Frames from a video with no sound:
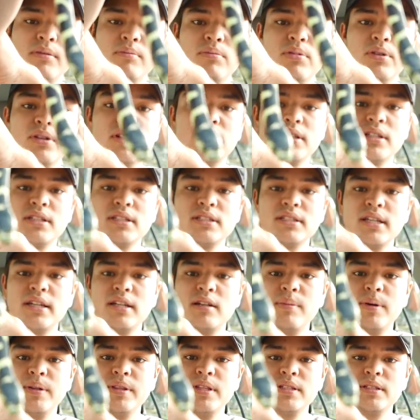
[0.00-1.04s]
I'm pretty excited
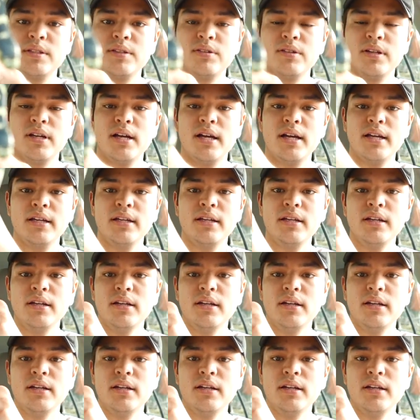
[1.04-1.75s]
about this little guy.